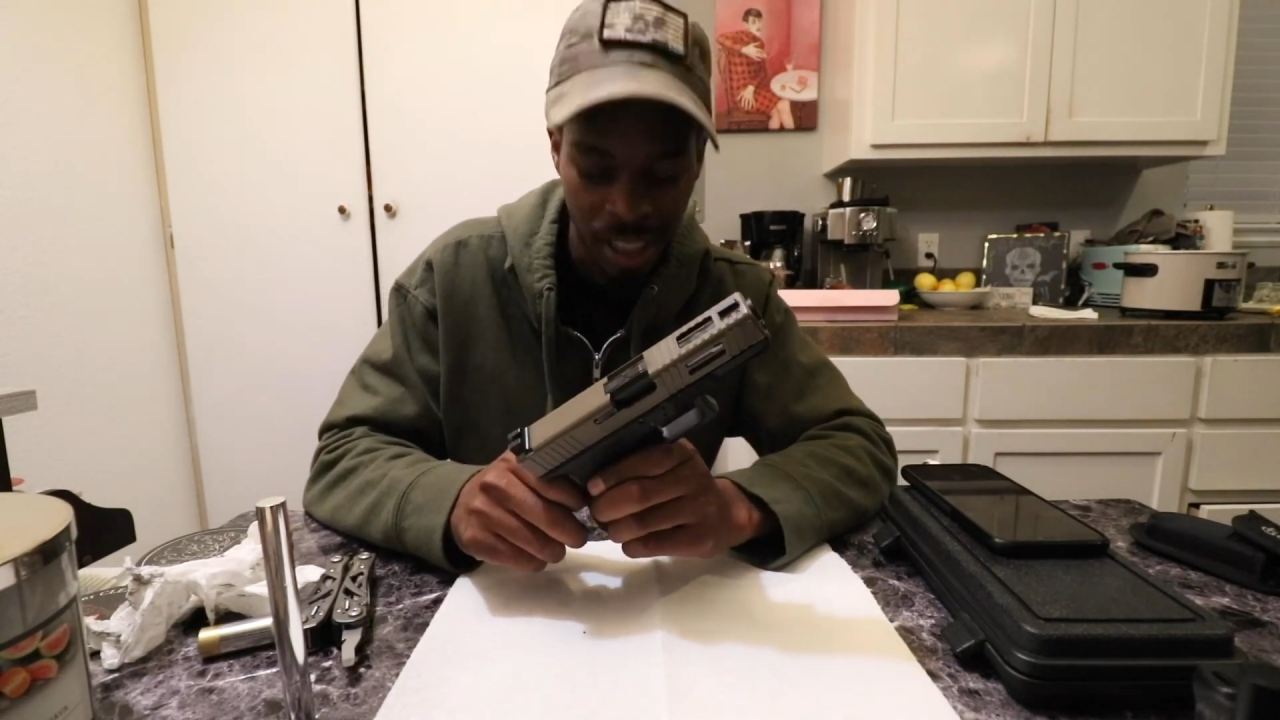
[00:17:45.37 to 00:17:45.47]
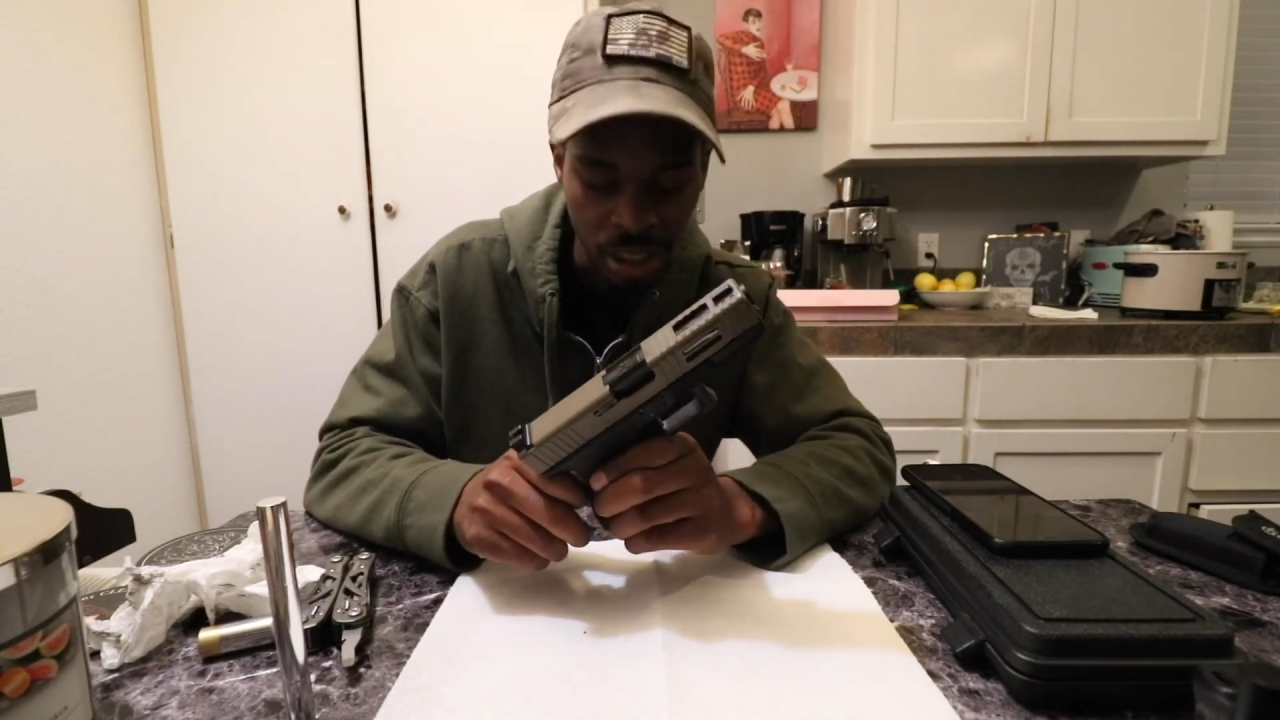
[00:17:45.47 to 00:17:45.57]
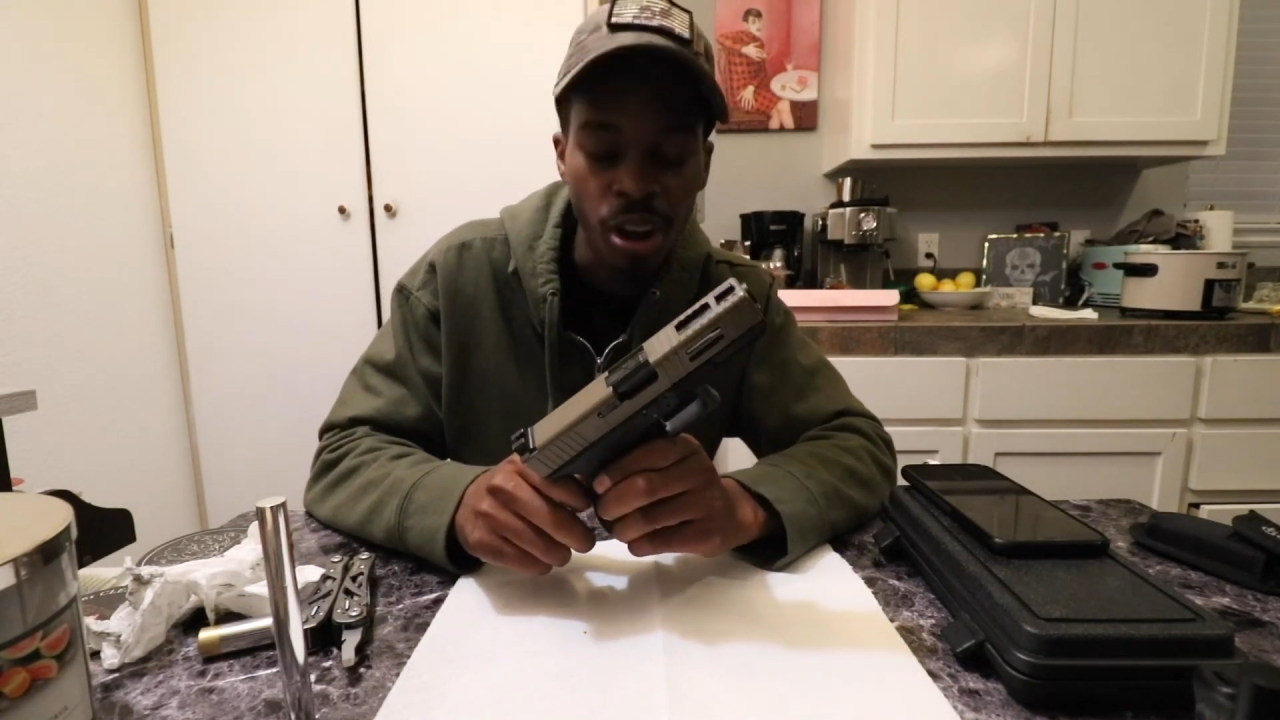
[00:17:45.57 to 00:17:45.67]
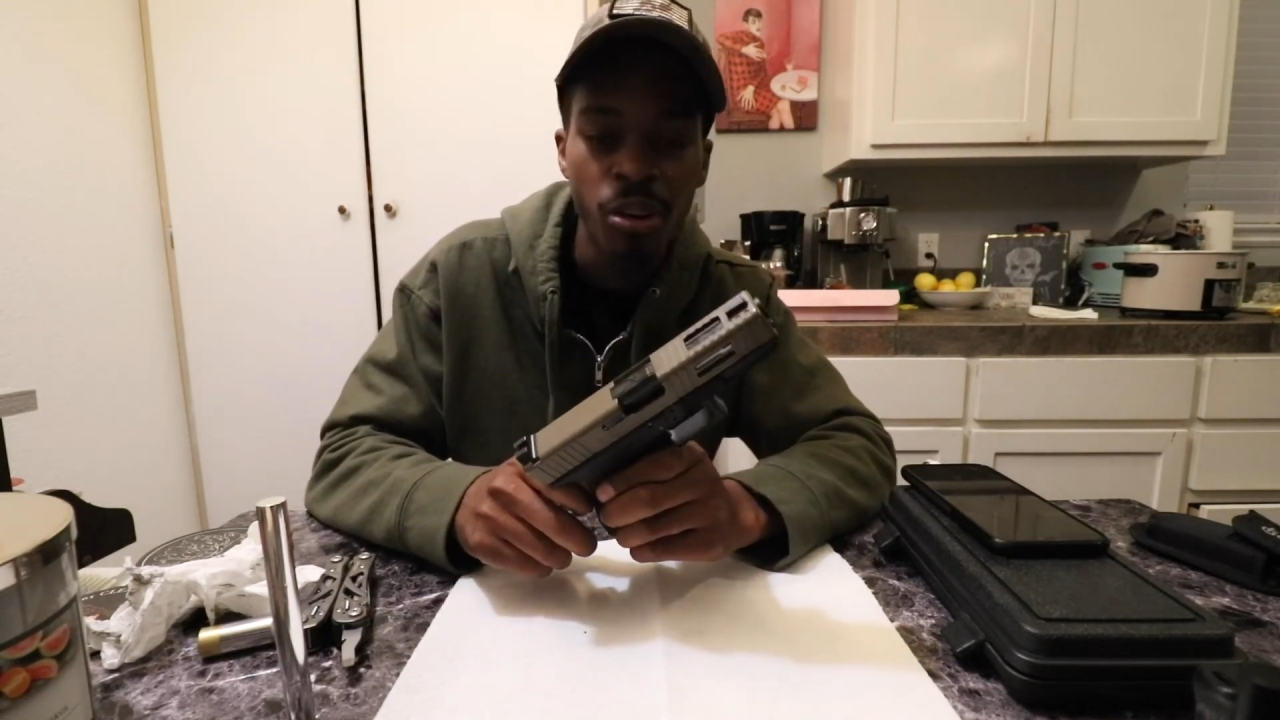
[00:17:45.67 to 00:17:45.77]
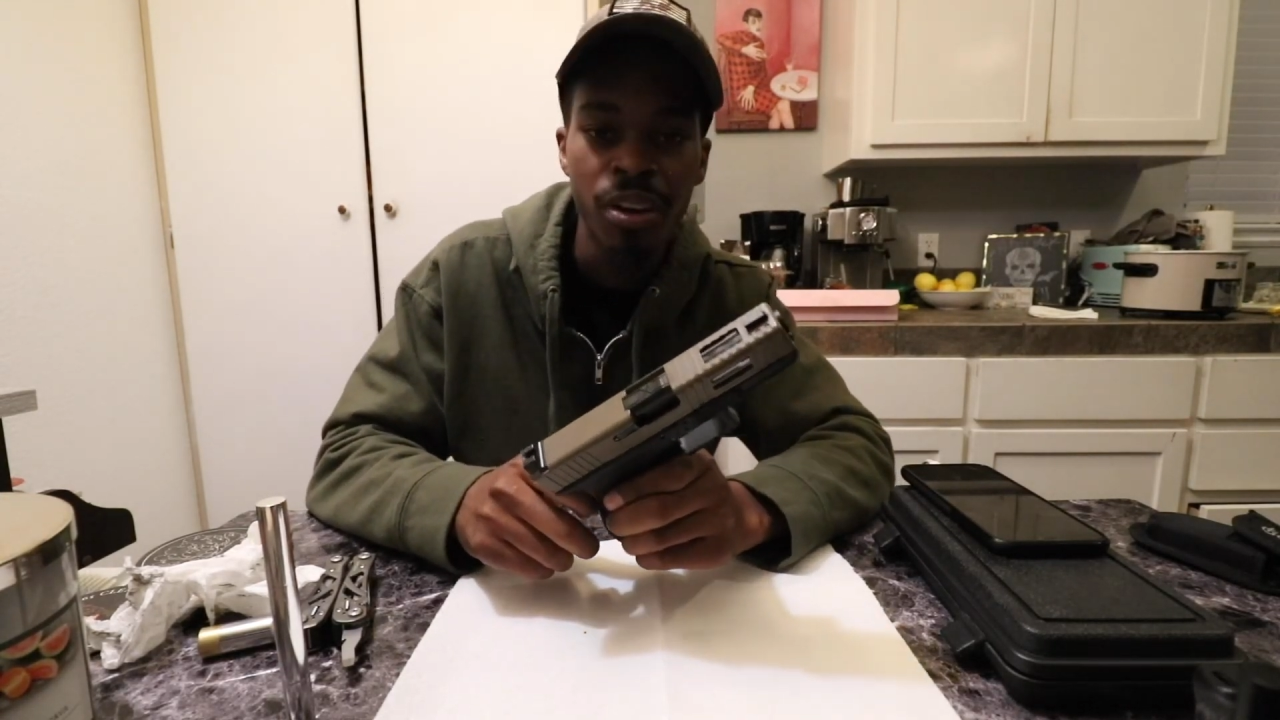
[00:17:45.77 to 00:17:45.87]

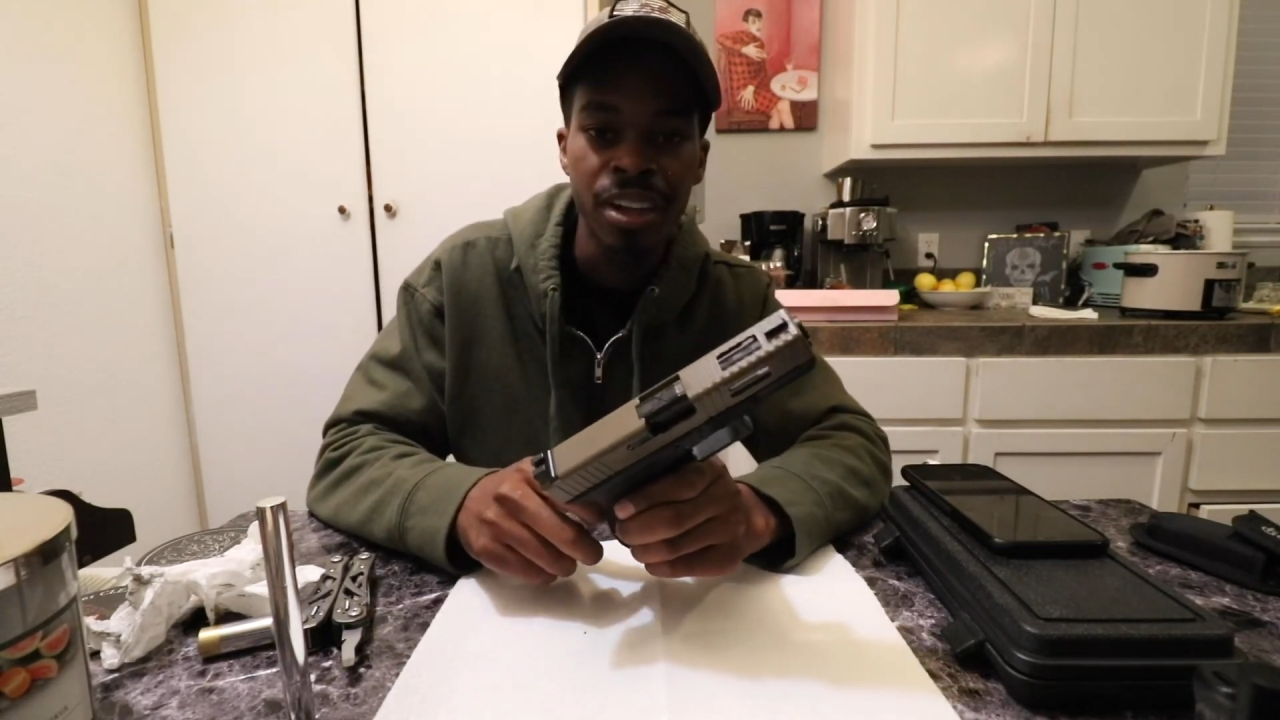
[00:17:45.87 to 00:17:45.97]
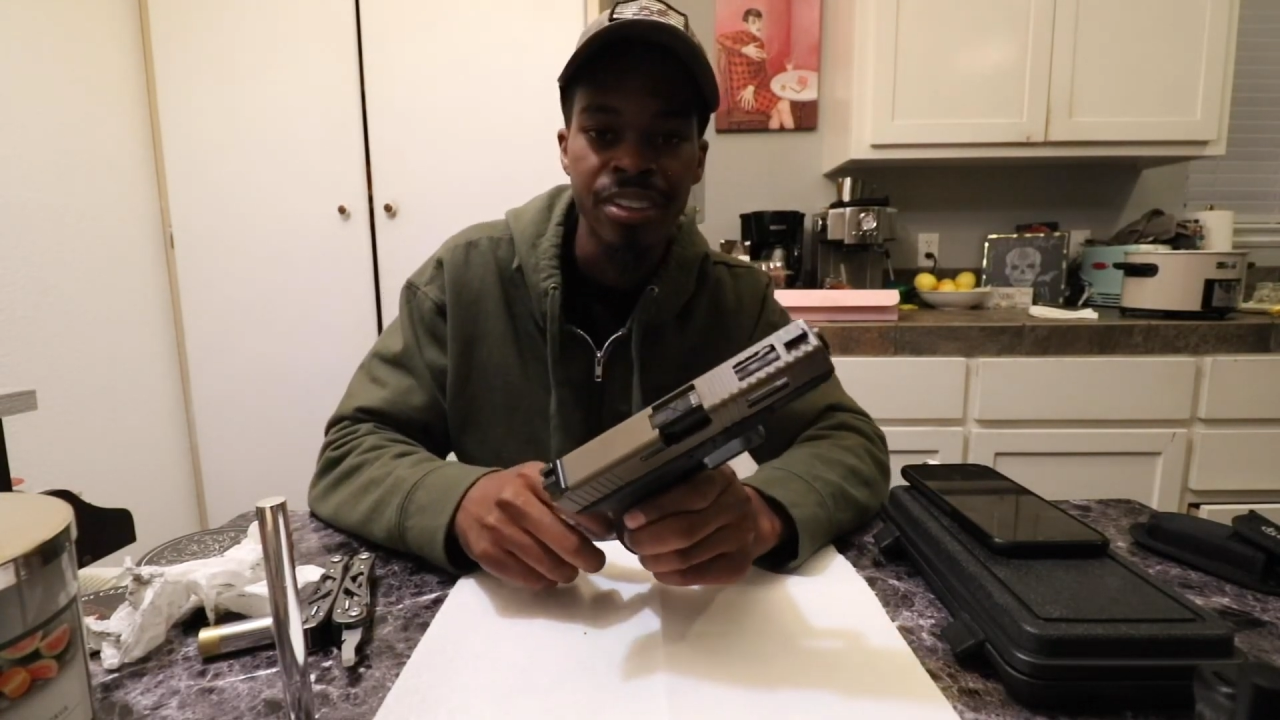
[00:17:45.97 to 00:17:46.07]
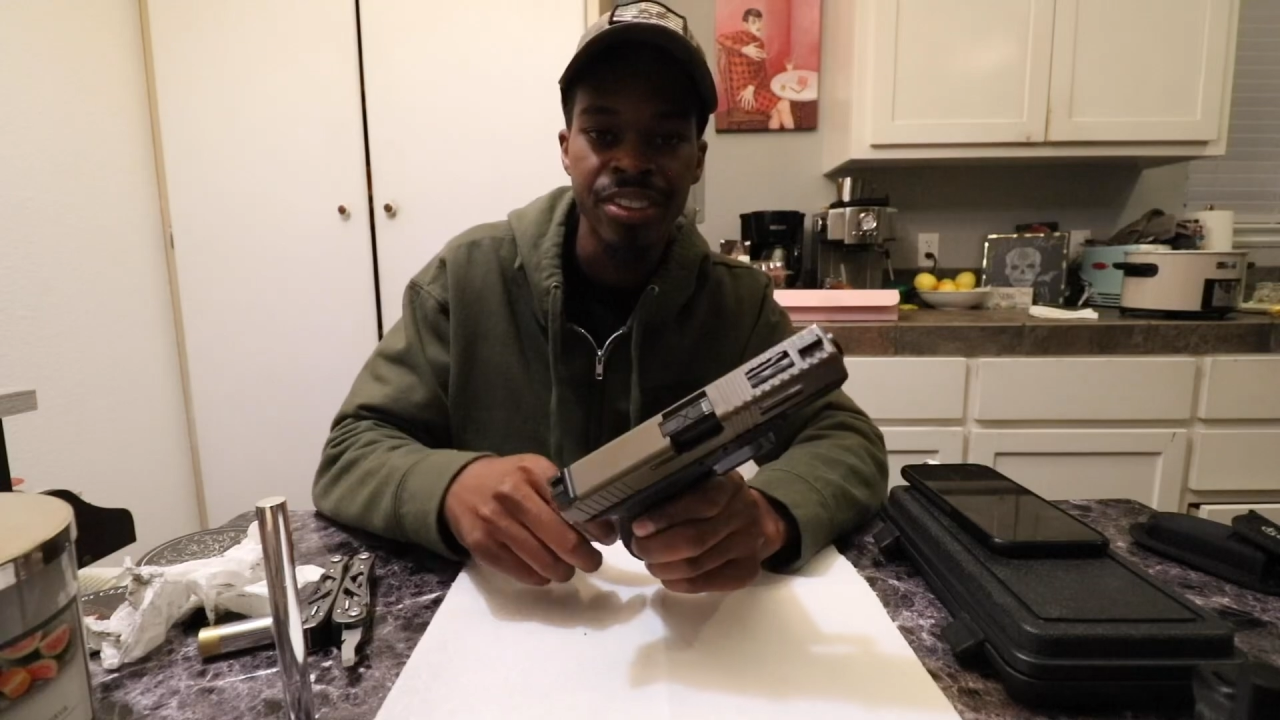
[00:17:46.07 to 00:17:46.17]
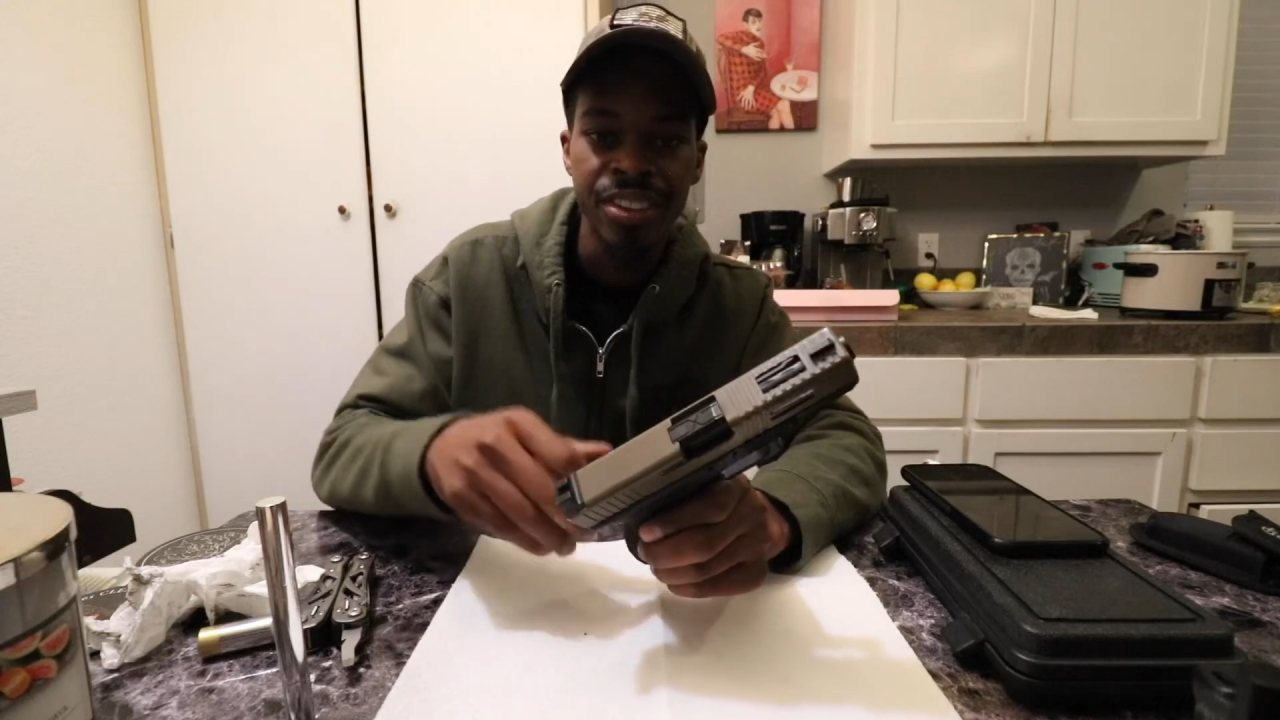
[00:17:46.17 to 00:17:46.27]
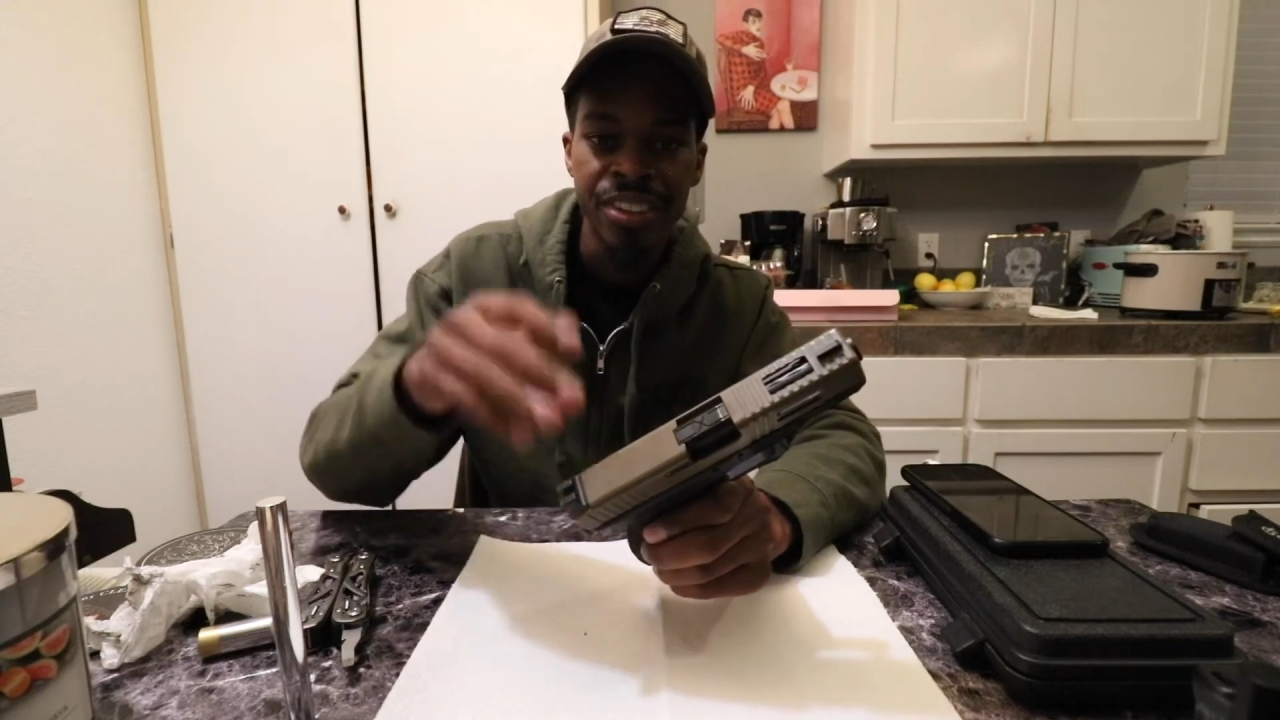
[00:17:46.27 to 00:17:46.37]
As always,